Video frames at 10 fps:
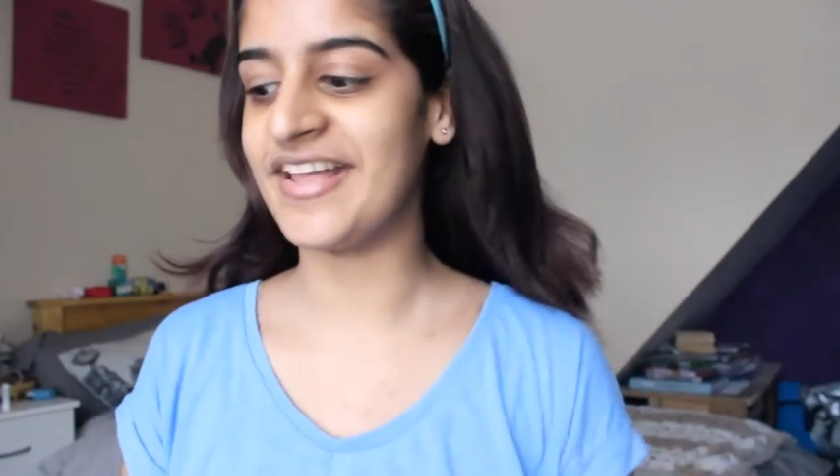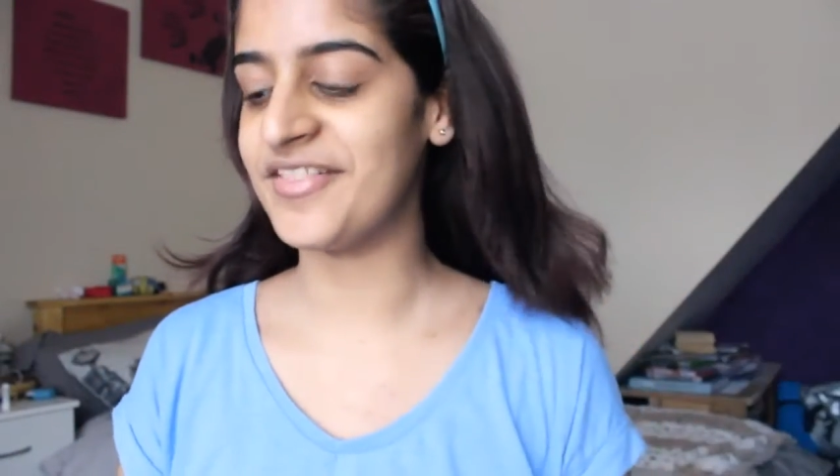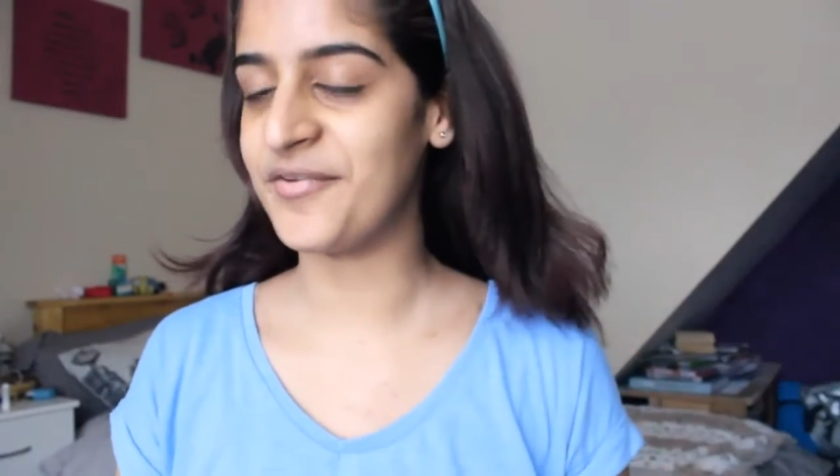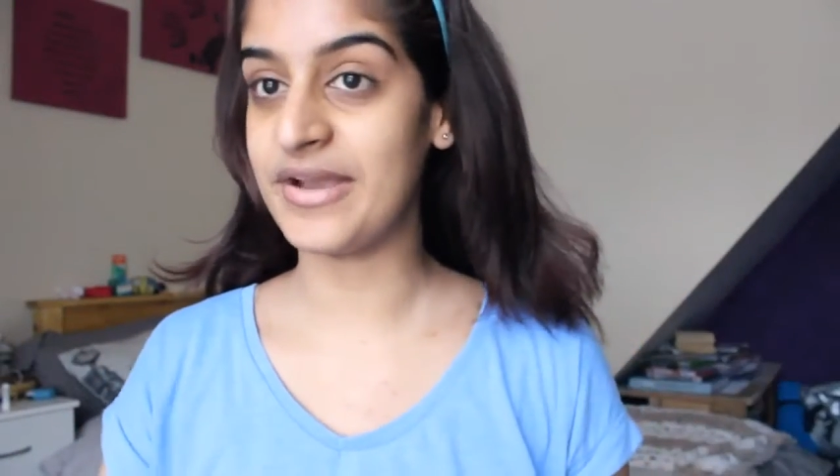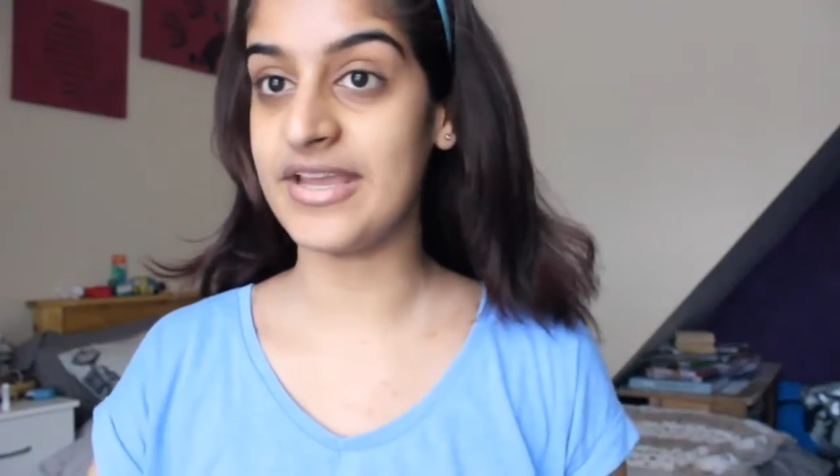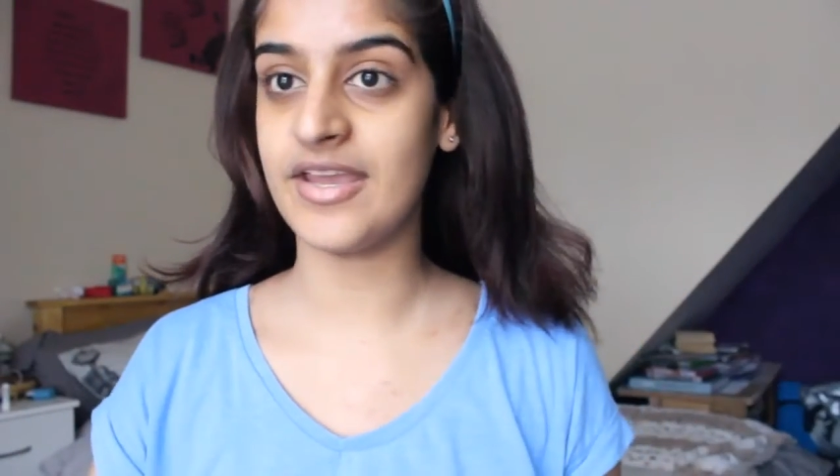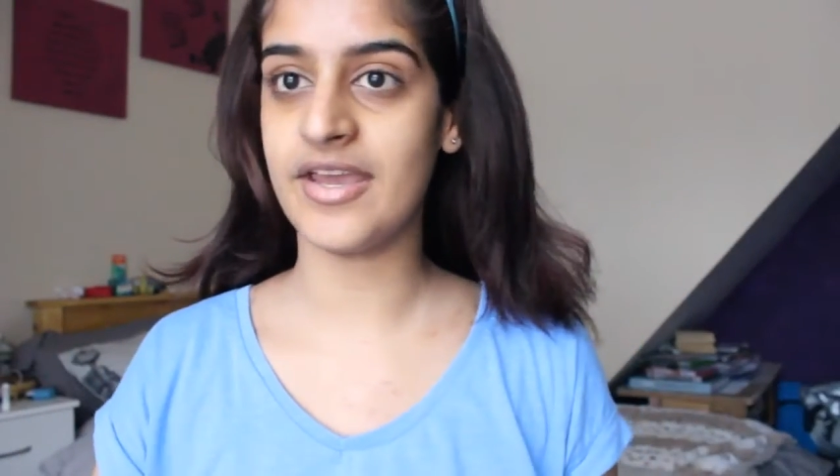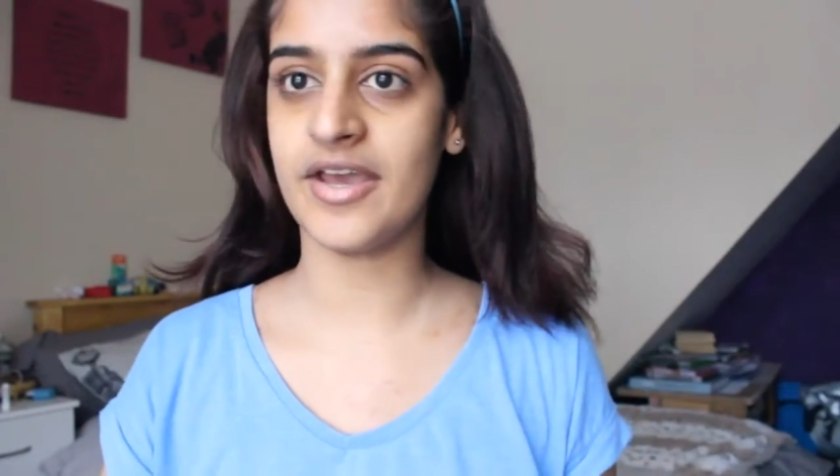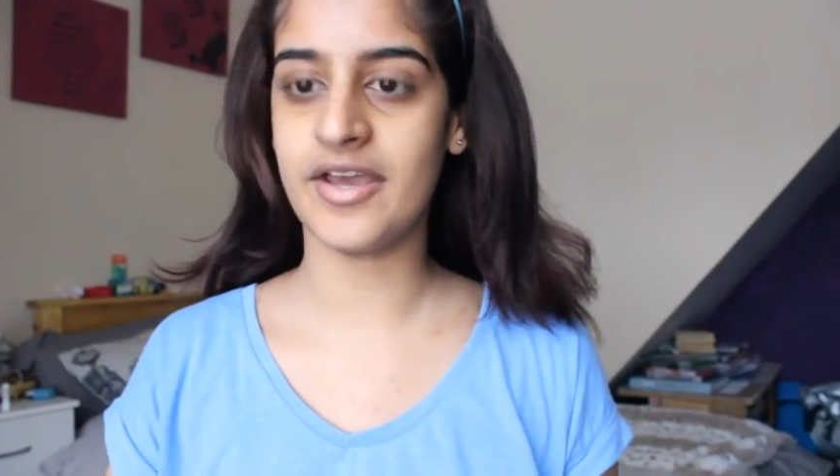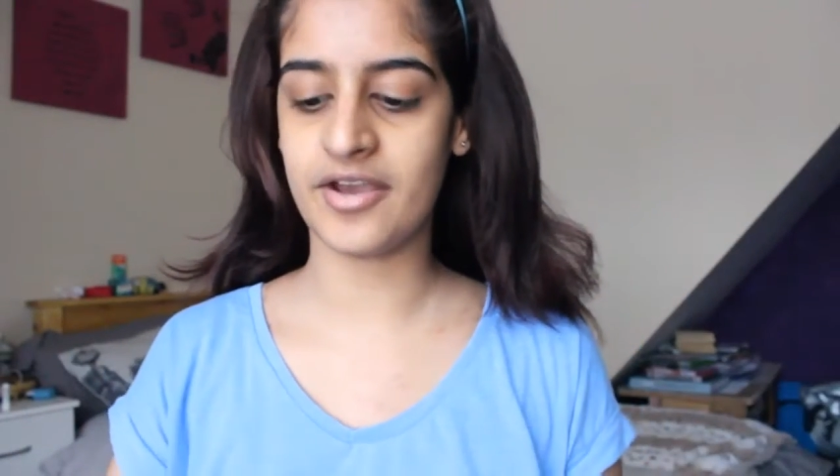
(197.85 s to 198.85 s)
and the
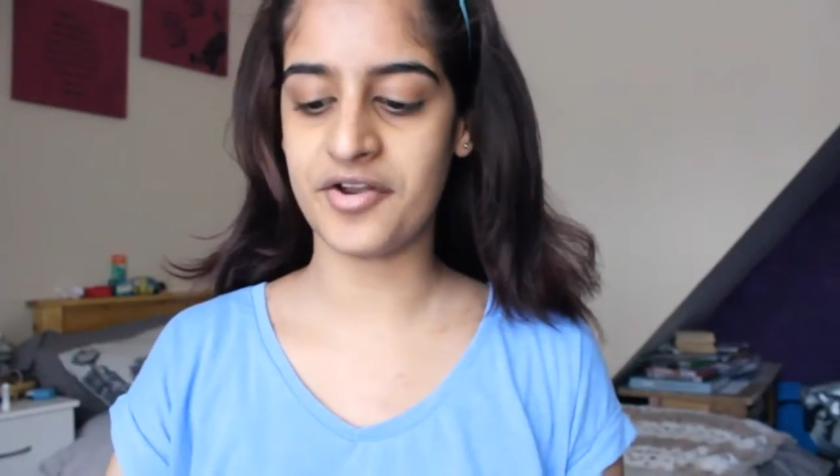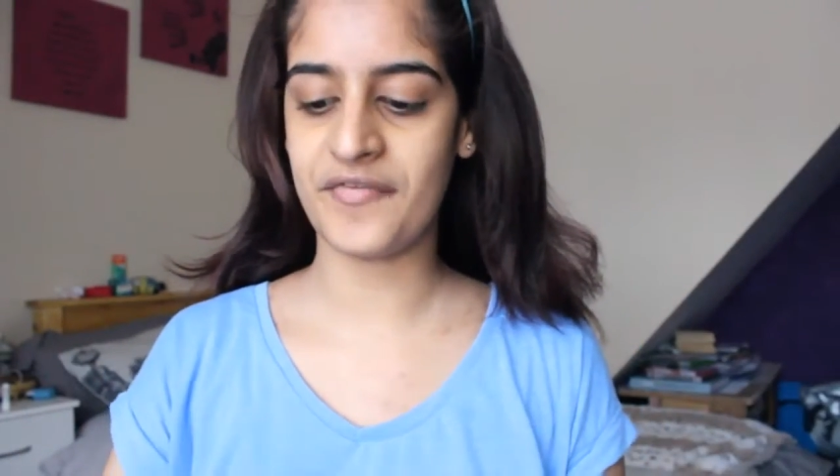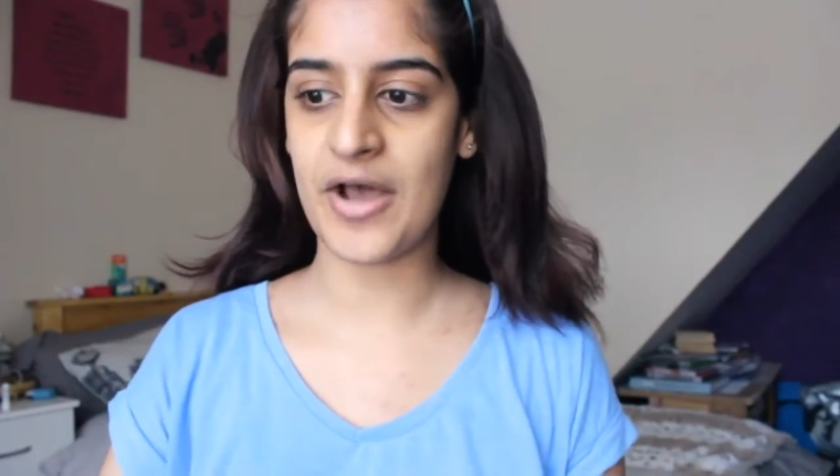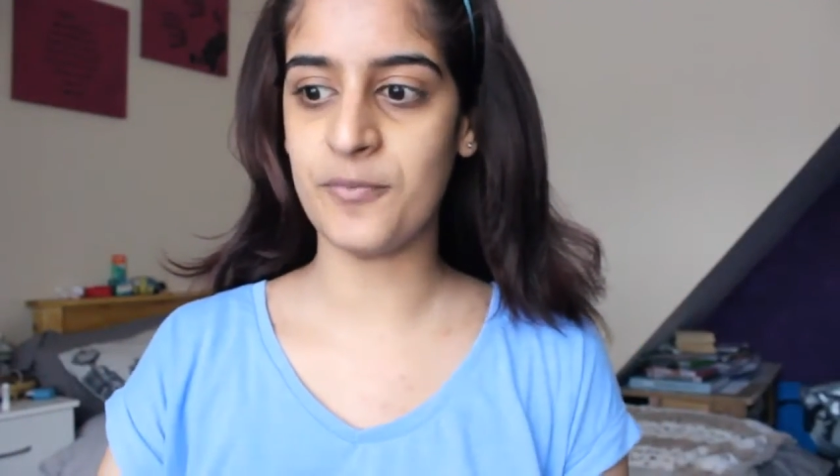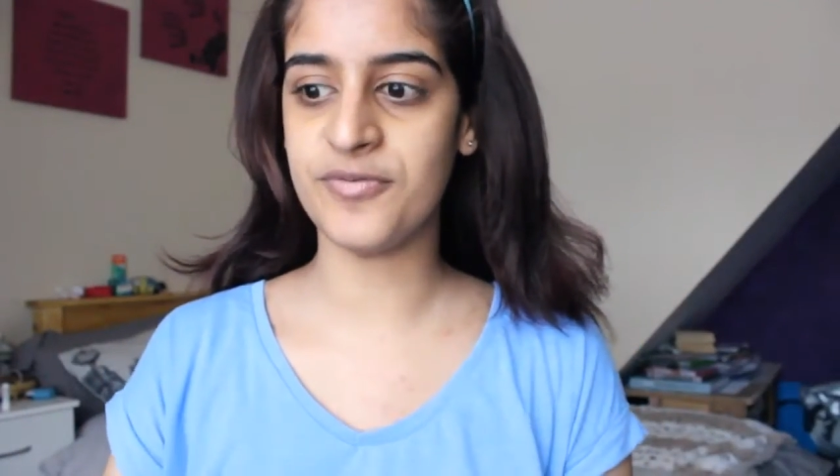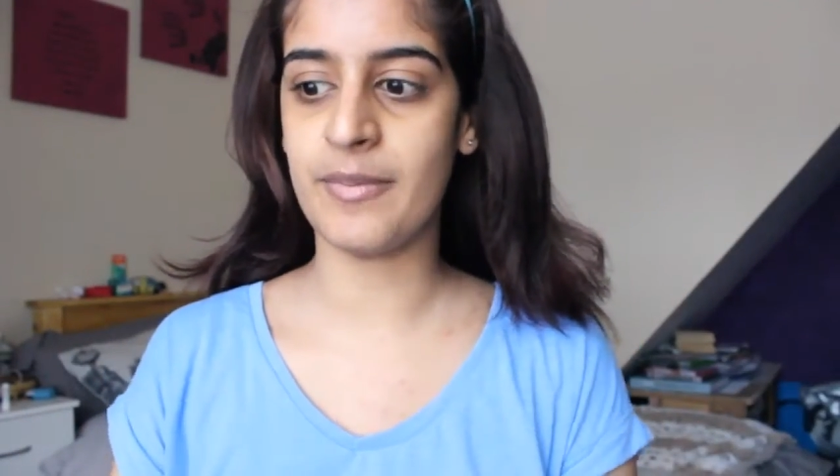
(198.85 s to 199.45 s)
way it kind of helps